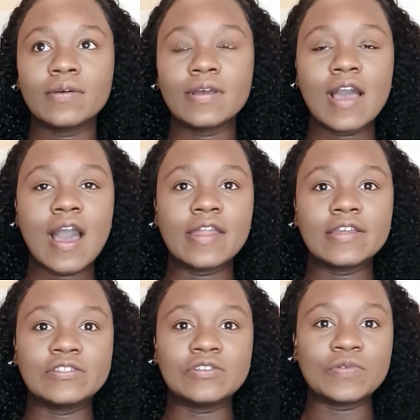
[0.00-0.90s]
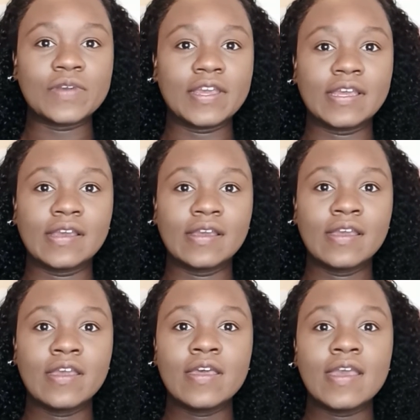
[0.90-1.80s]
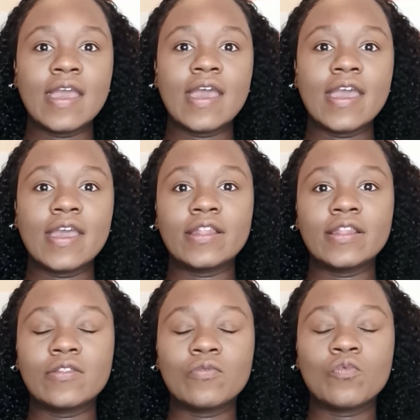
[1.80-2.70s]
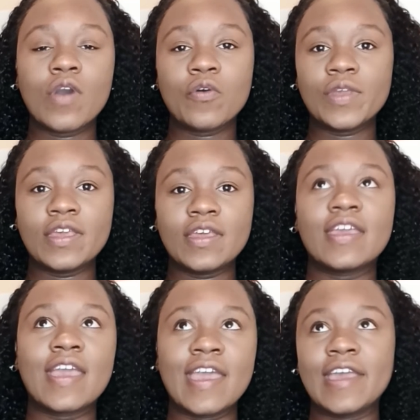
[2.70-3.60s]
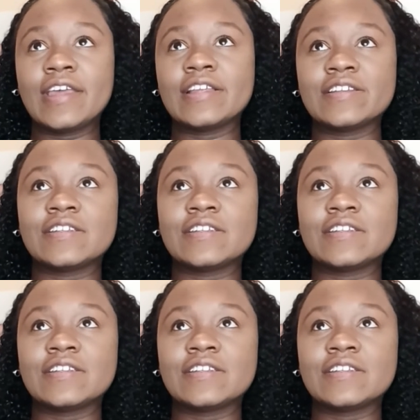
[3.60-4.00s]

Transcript: god is doing and what we can't